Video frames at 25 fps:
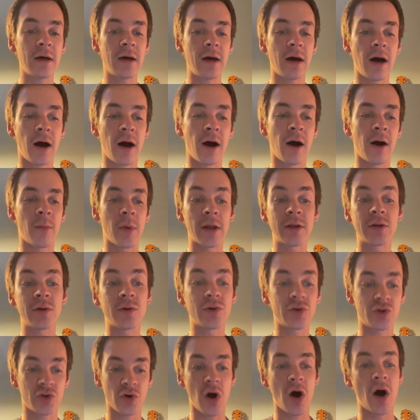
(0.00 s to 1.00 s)
I
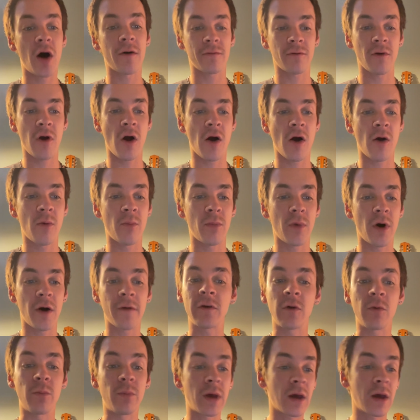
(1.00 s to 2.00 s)
do draw from a
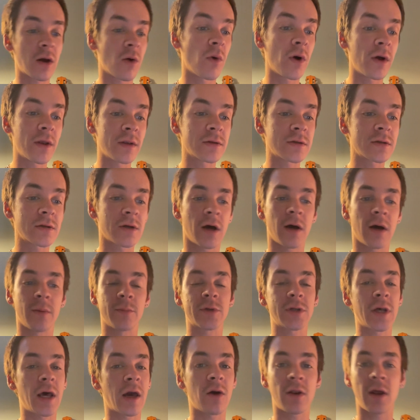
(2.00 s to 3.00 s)
few big ones:
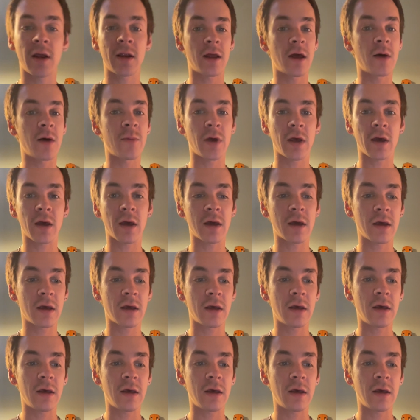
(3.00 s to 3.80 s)
psychodynamic,